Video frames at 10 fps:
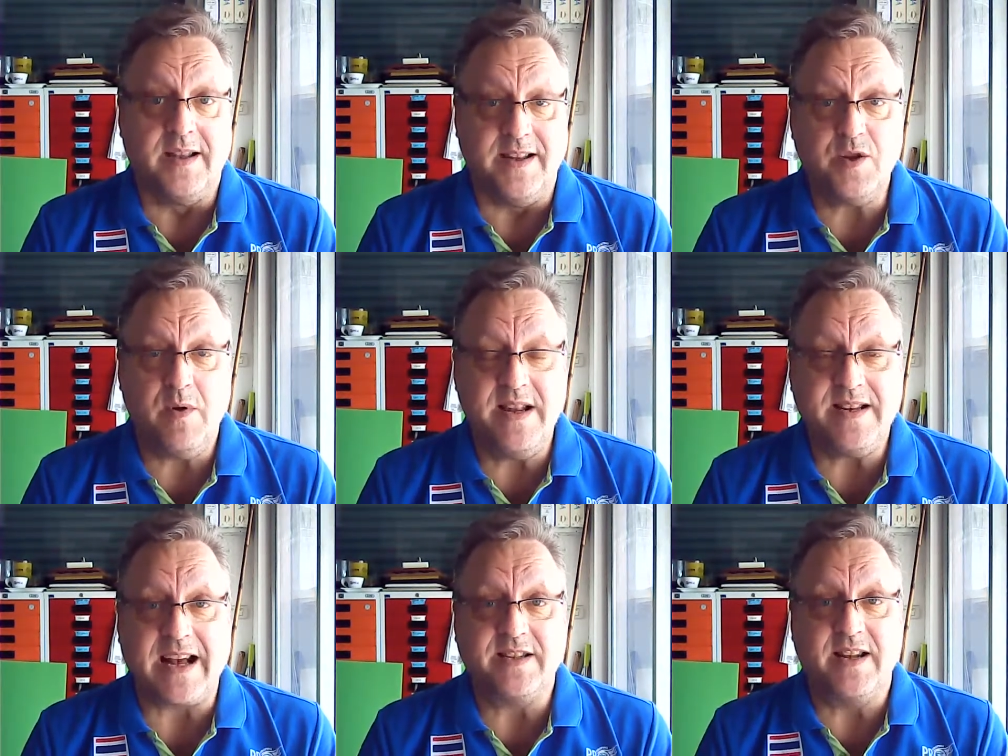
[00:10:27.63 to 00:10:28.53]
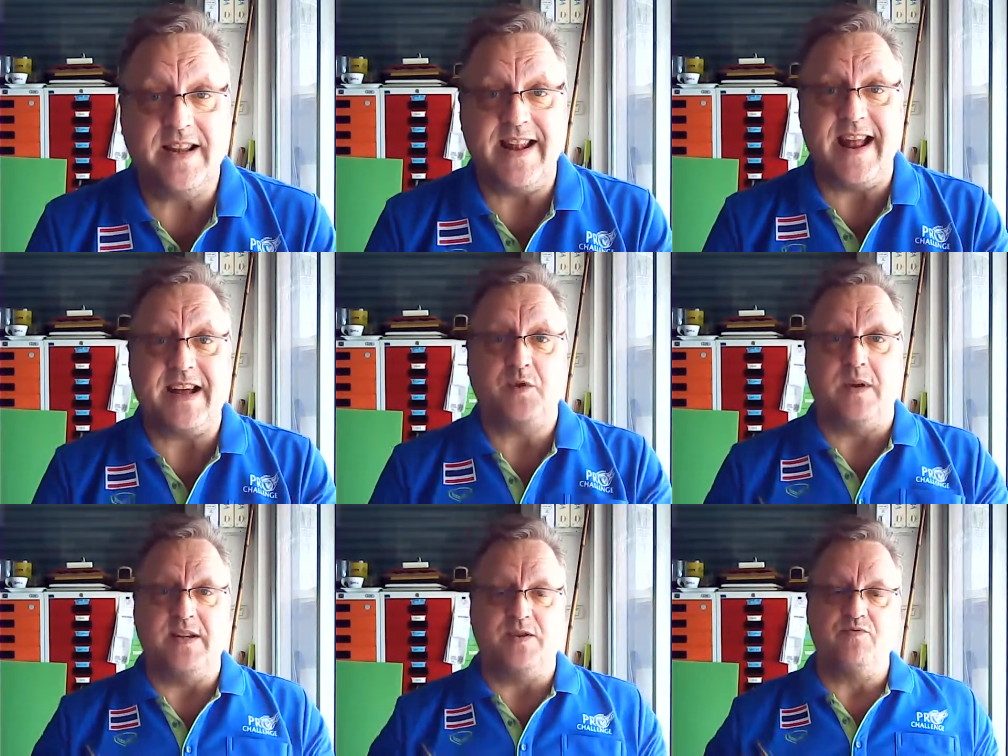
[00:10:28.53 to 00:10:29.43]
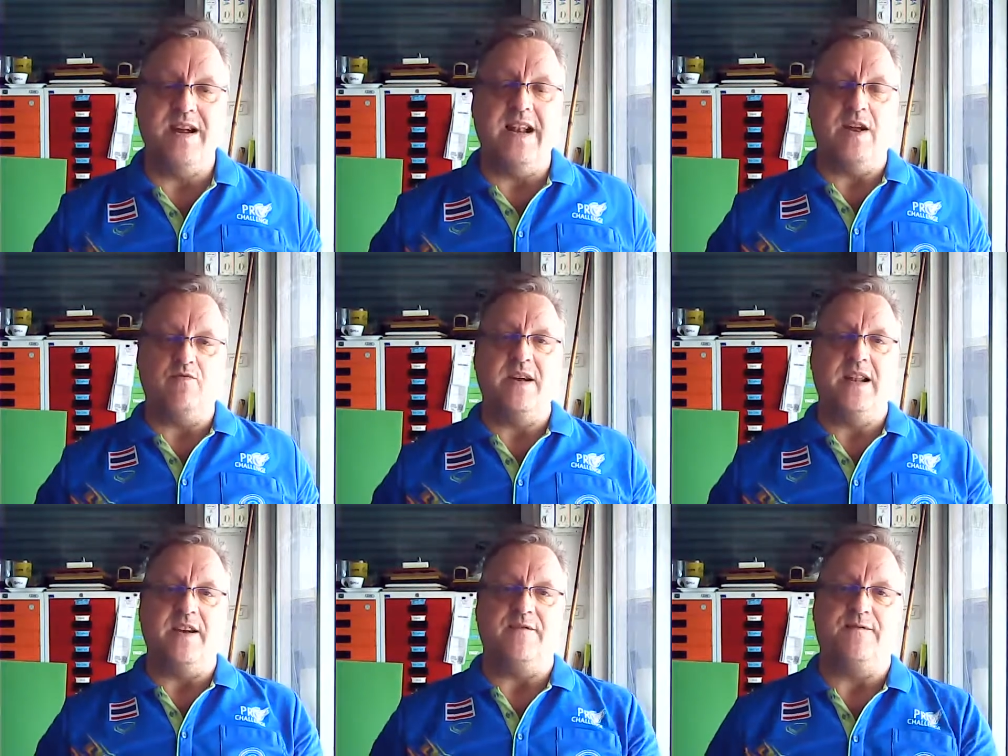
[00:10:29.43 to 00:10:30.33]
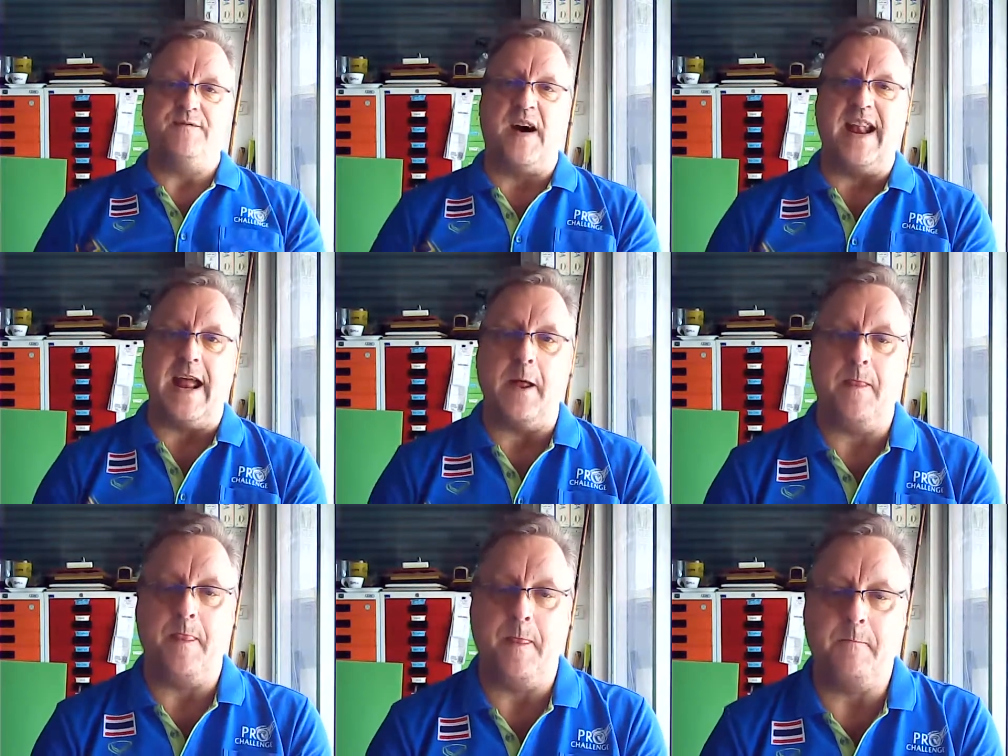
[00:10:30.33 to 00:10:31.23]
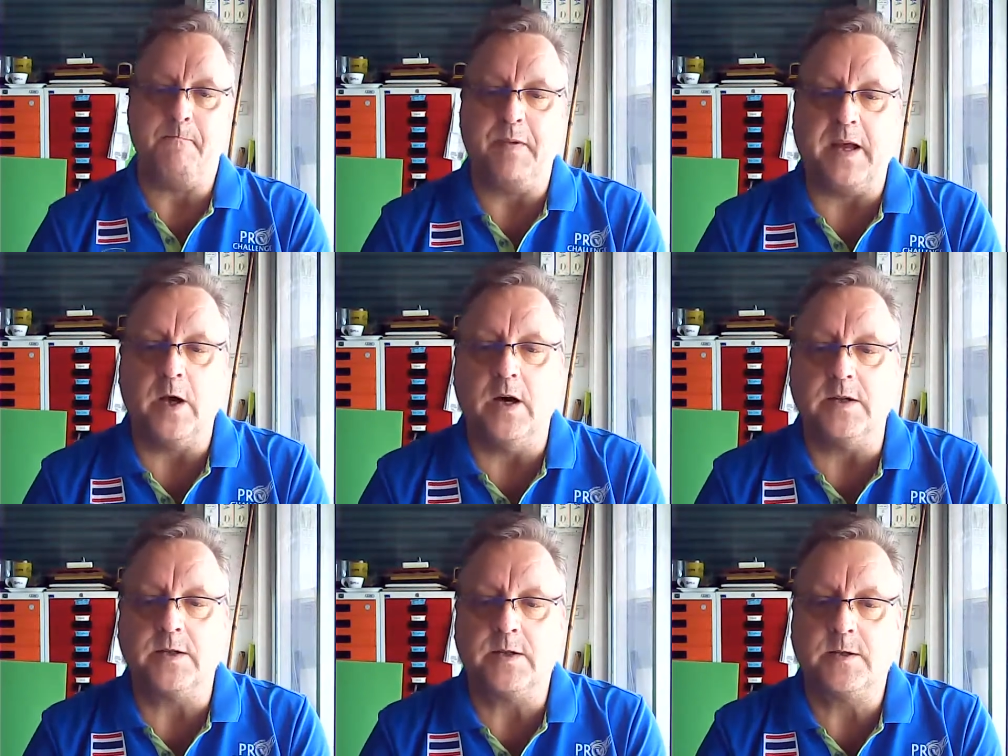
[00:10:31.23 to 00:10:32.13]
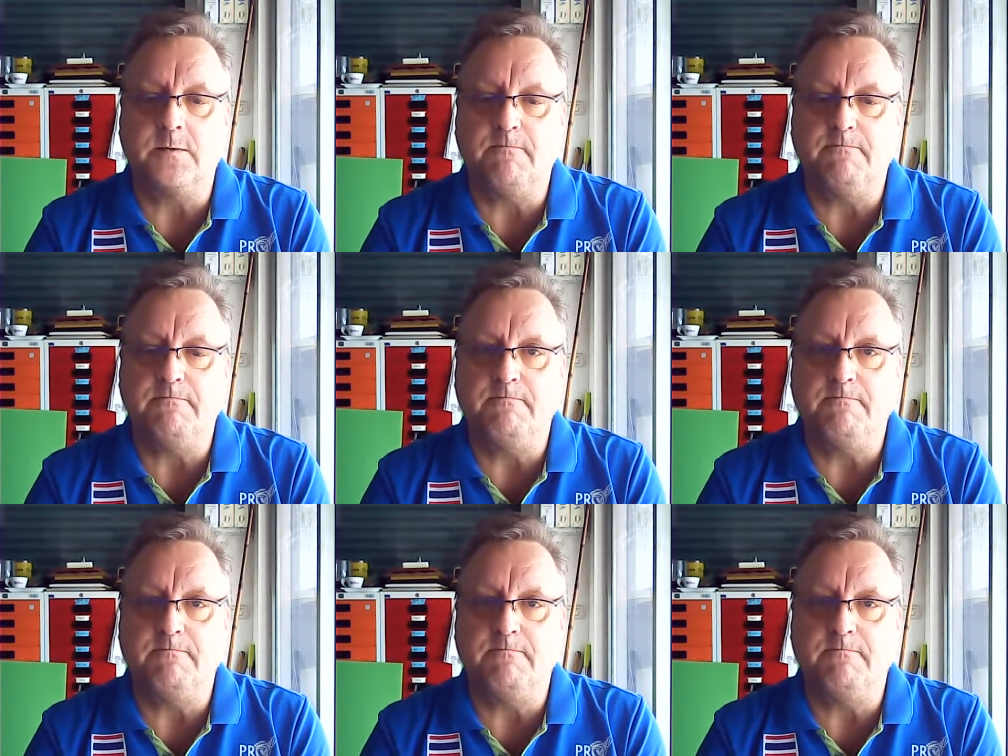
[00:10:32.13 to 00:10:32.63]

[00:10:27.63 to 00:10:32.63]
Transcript: This one is actually the next one is really, really funny because